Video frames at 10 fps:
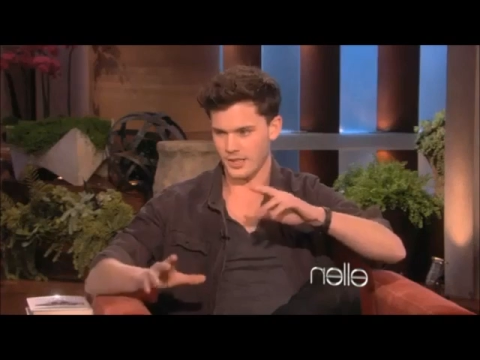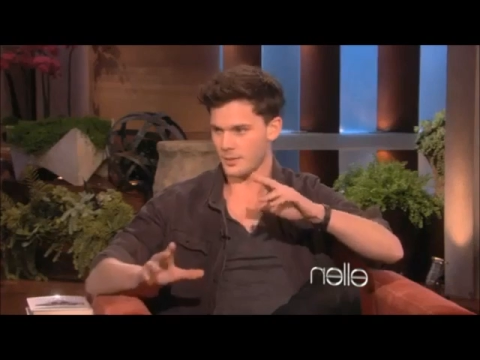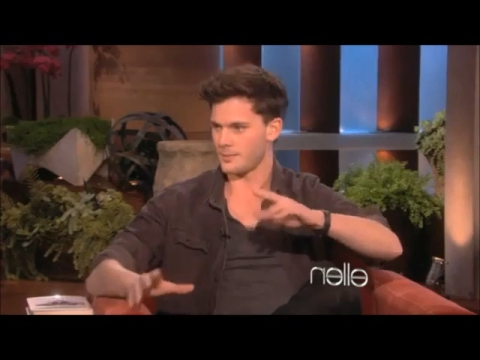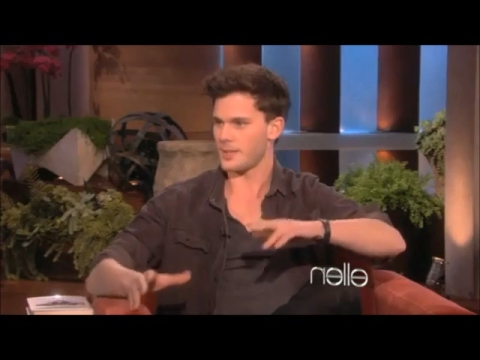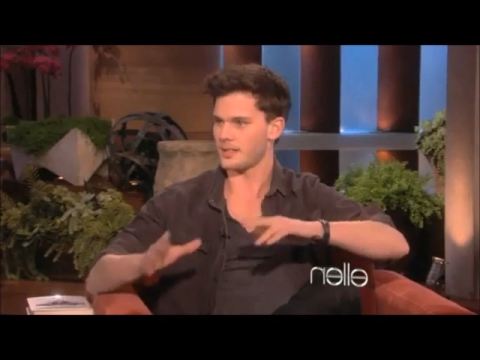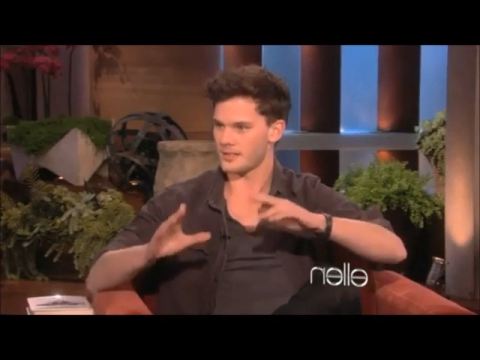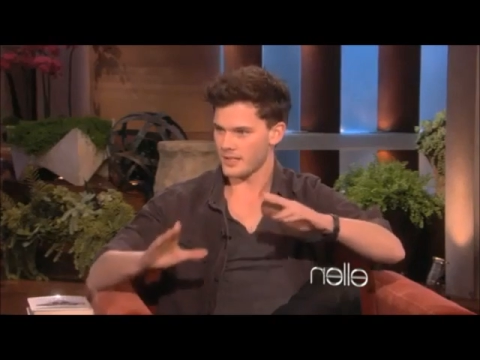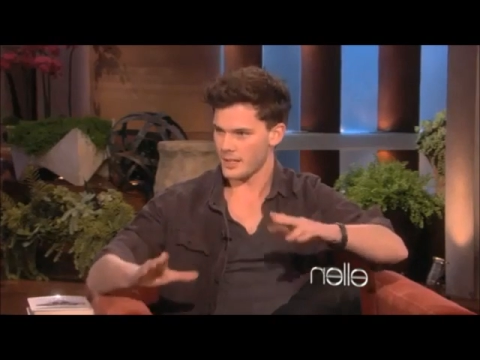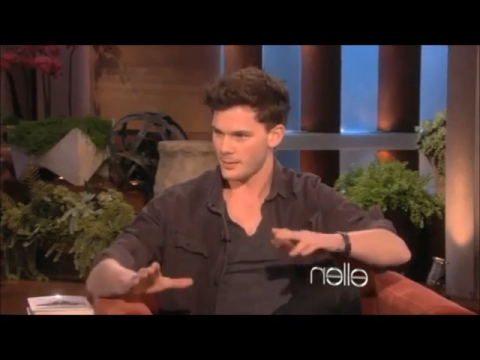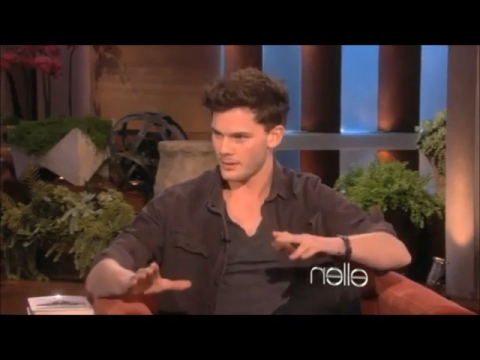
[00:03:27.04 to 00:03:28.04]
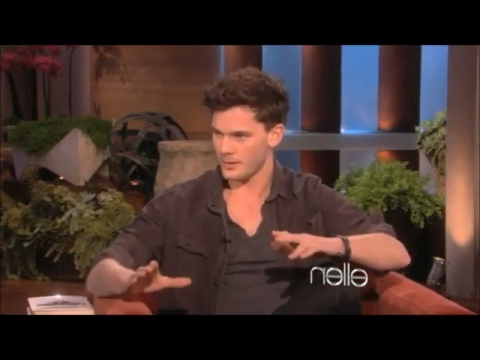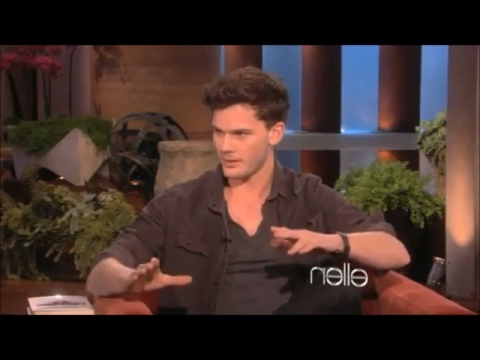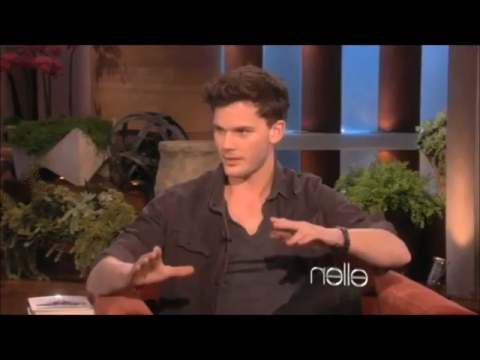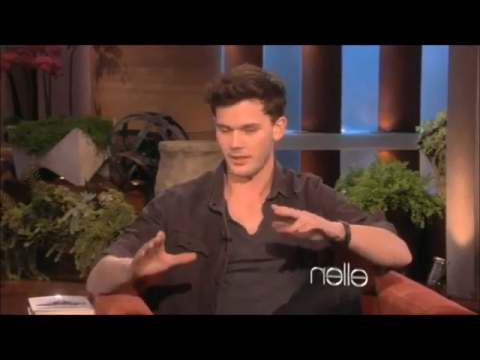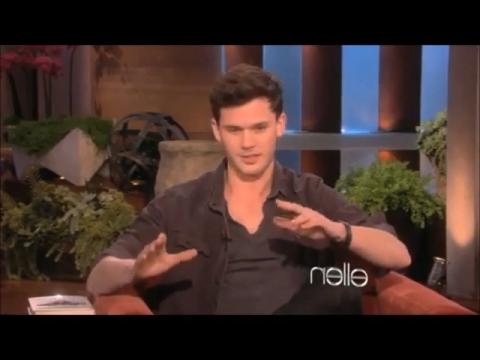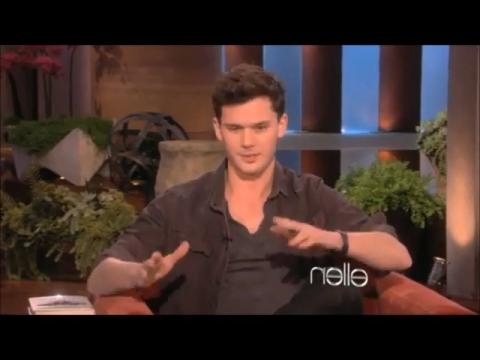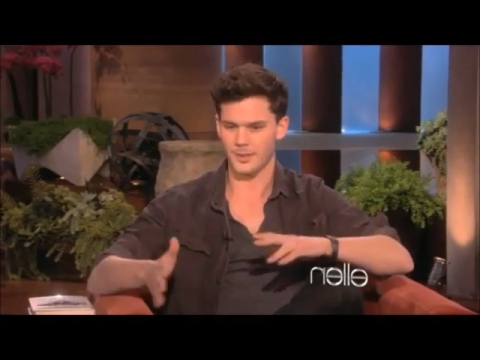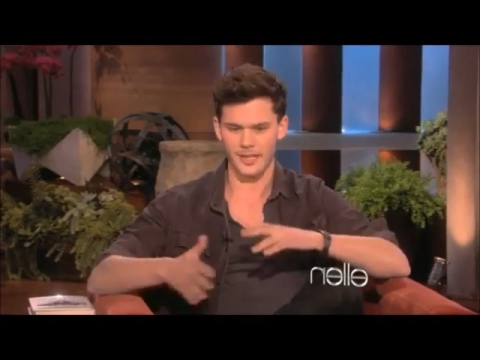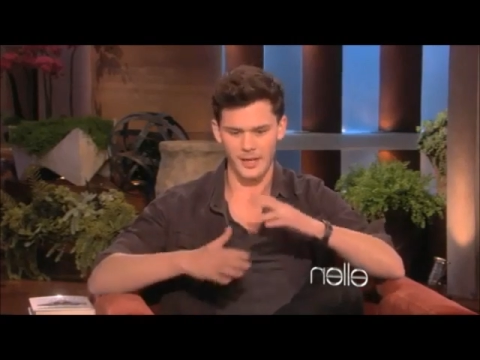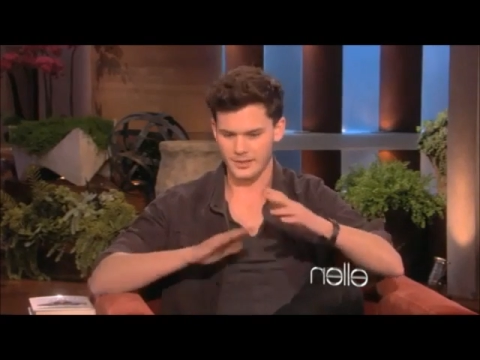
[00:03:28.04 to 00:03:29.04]
I was able to be in the stable and, you know, I'd just
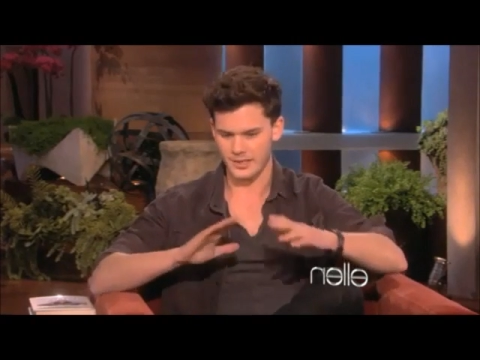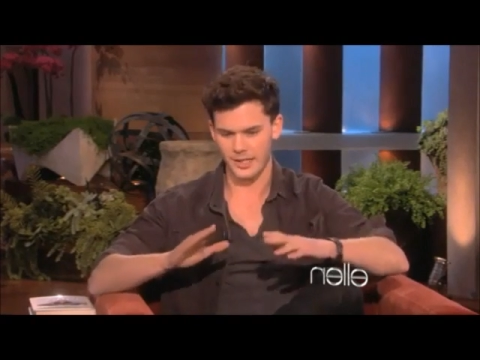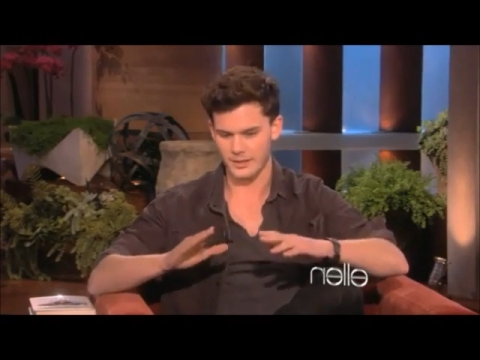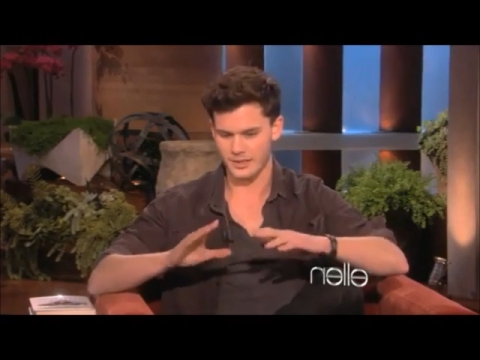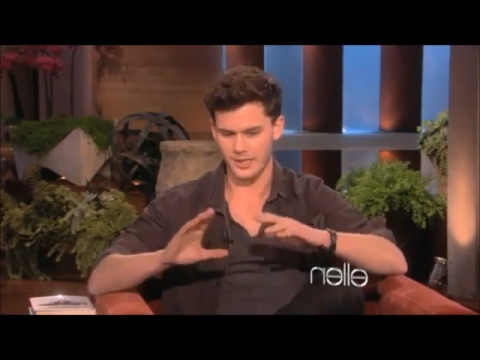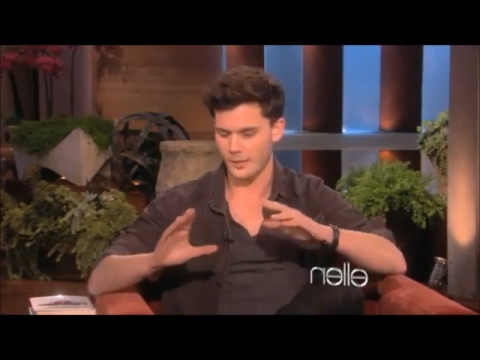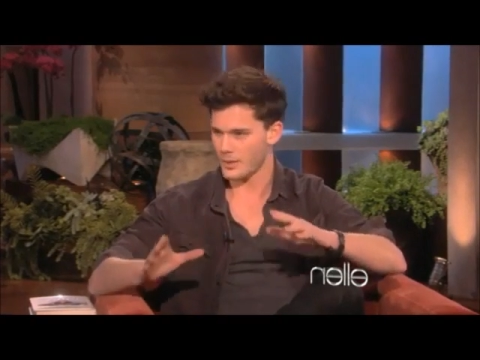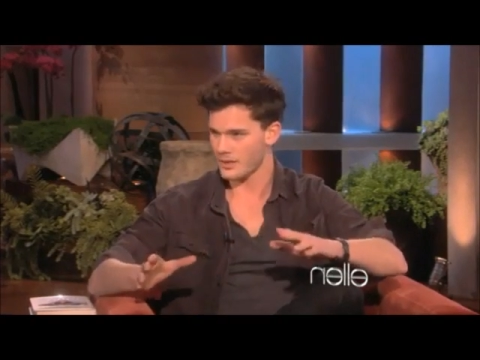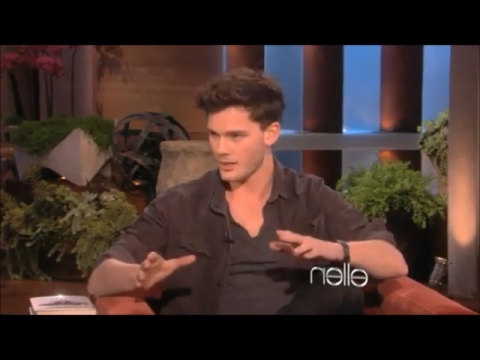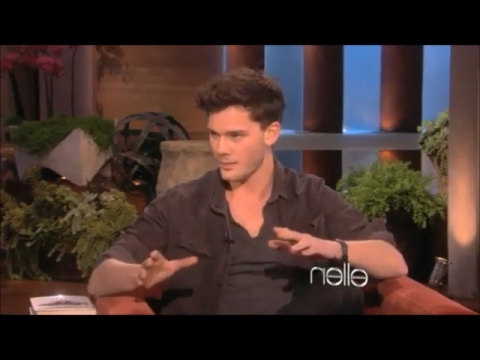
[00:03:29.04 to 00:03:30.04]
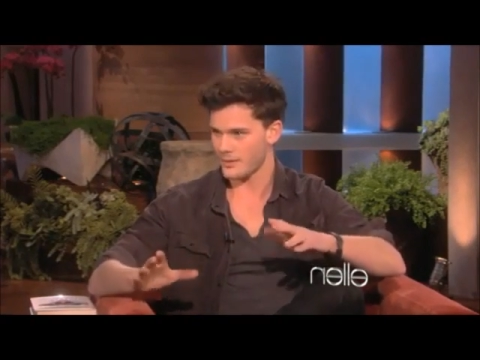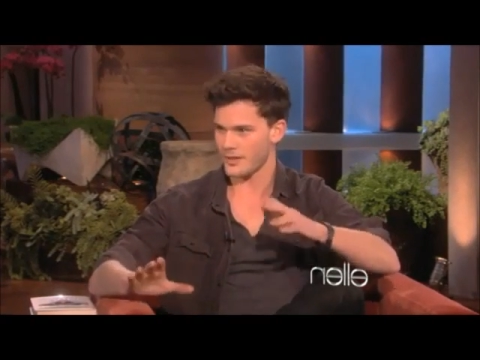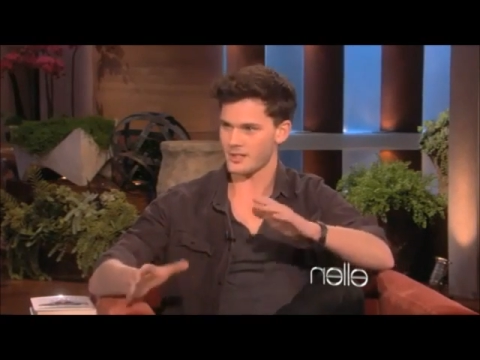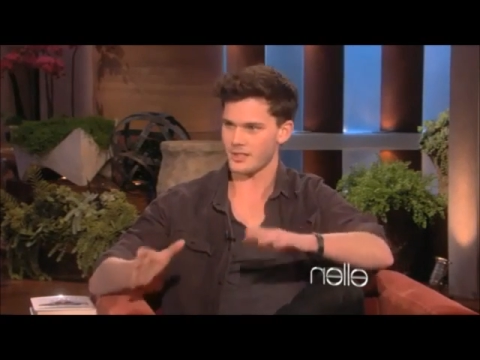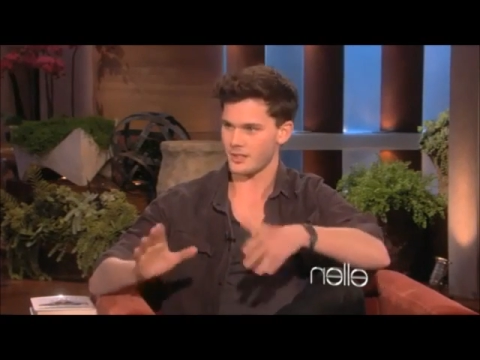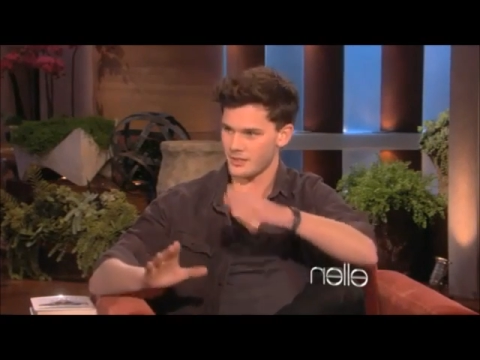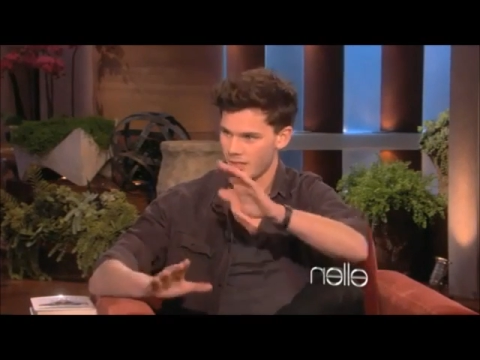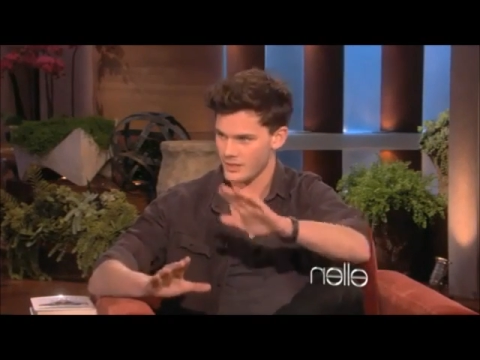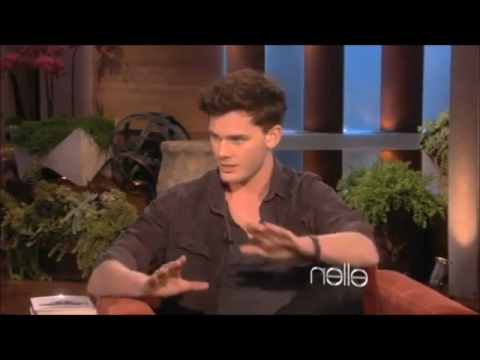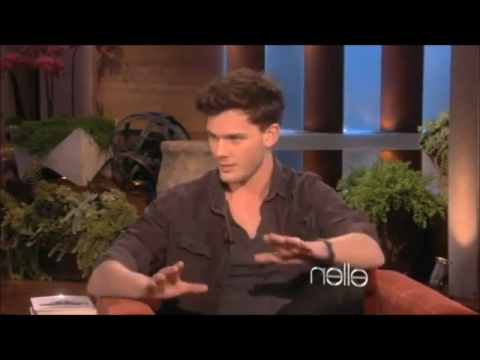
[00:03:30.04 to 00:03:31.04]
spend hours and hours in there with them and eventually you could
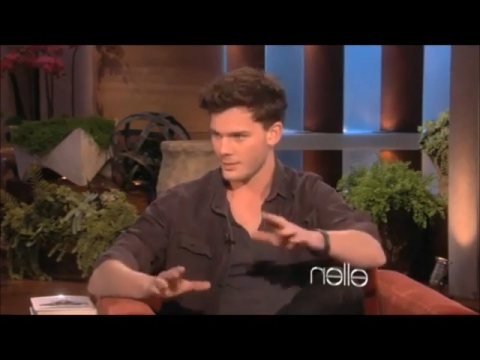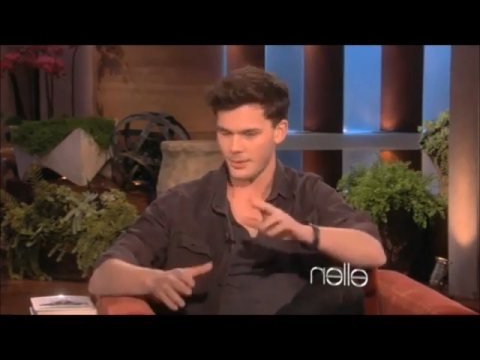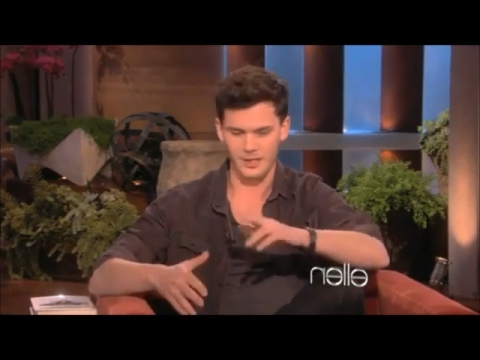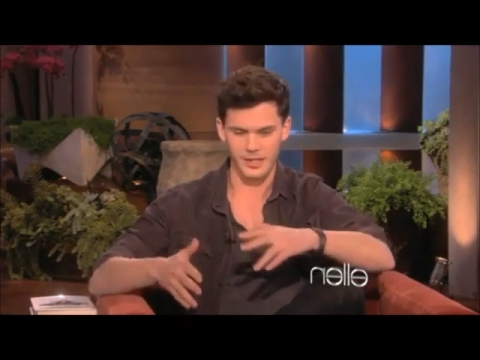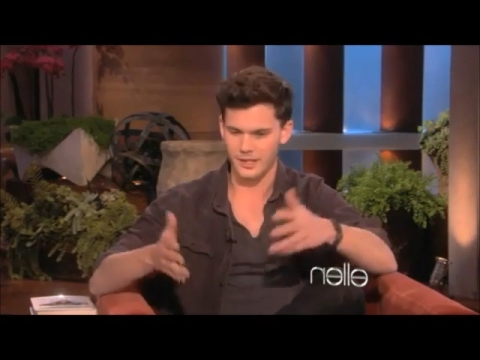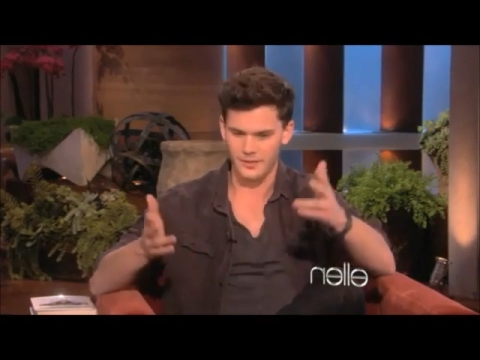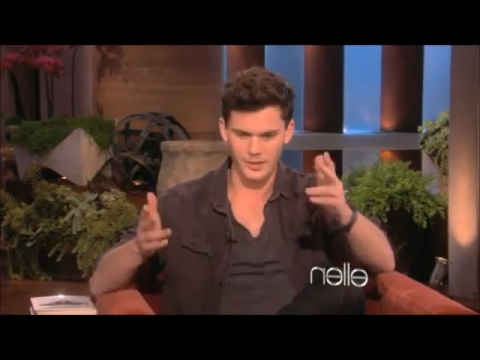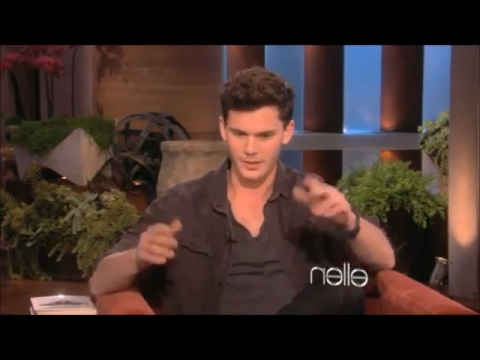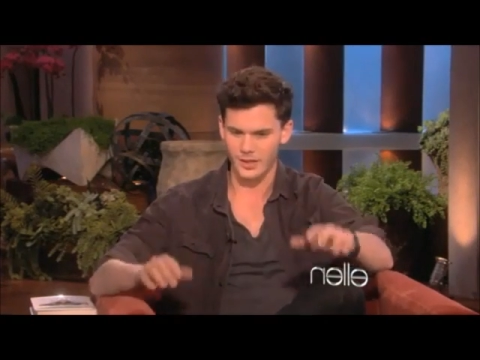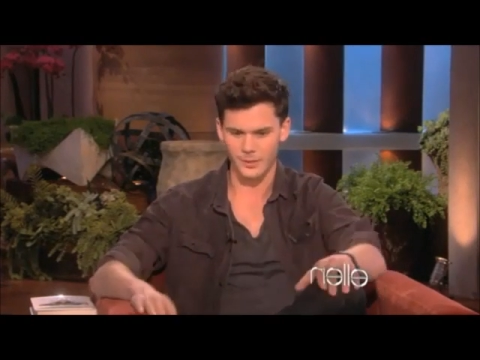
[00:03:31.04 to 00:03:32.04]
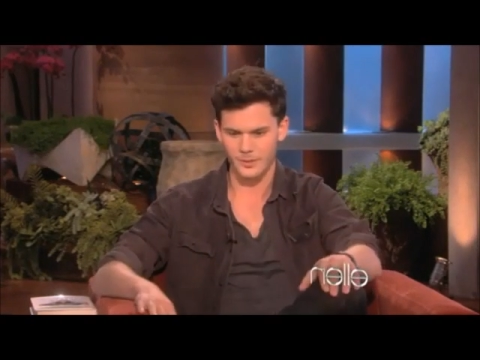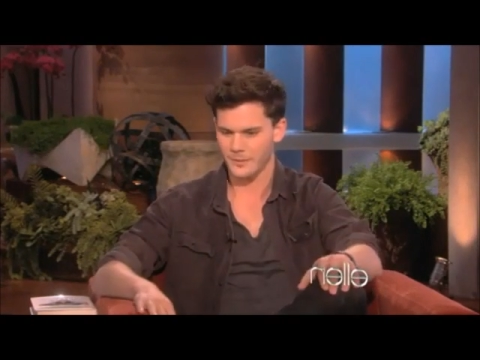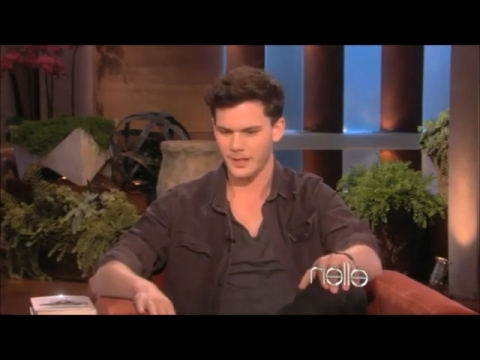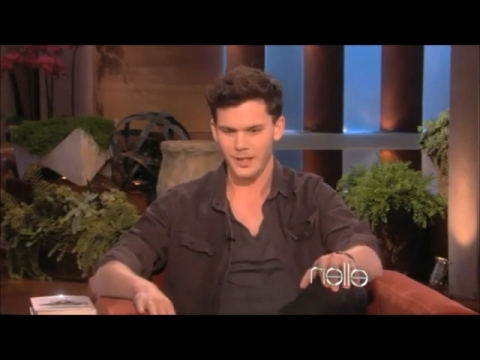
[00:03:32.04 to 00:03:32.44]
touch them and by the end of it, you know, we're